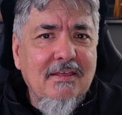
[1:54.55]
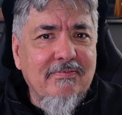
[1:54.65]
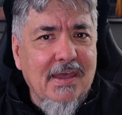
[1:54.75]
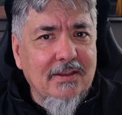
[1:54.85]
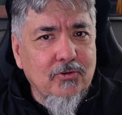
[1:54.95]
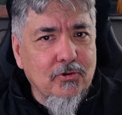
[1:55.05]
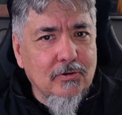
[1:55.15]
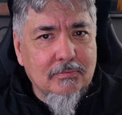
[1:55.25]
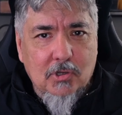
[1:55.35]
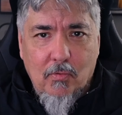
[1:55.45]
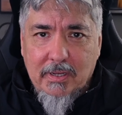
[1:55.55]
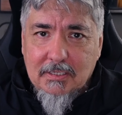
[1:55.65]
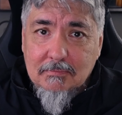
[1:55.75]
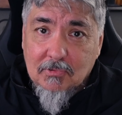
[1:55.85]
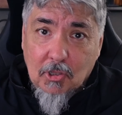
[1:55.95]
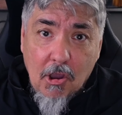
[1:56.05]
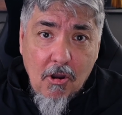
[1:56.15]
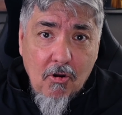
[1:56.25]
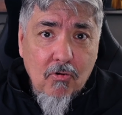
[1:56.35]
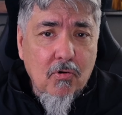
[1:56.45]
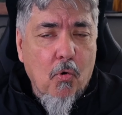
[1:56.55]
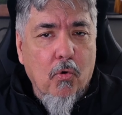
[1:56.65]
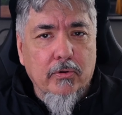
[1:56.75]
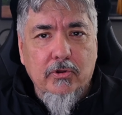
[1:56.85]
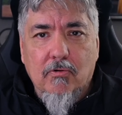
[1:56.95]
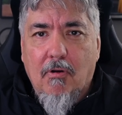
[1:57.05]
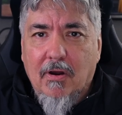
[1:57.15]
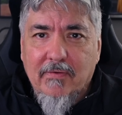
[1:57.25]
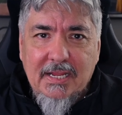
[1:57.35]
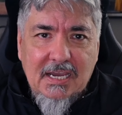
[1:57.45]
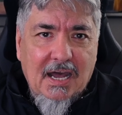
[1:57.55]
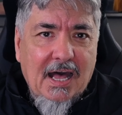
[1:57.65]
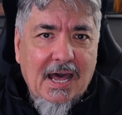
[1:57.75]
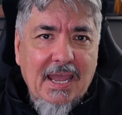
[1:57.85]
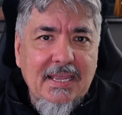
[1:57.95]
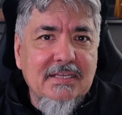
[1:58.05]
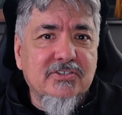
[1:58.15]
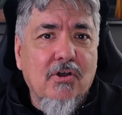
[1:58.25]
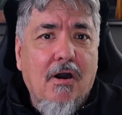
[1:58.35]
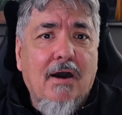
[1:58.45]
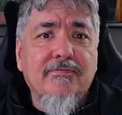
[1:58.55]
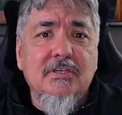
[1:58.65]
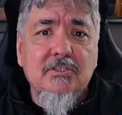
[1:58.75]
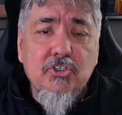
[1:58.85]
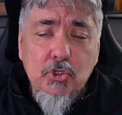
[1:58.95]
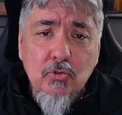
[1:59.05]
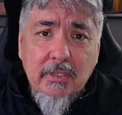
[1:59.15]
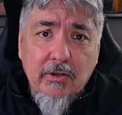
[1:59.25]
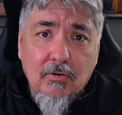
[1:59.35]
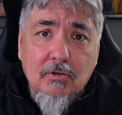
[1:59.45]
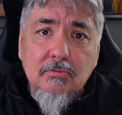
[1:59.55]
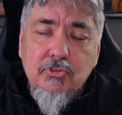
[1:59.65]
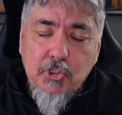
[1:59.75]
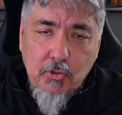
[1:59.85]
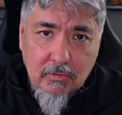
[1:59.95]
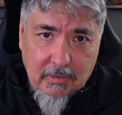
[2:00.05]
that you're going low or you're already high is often too little, too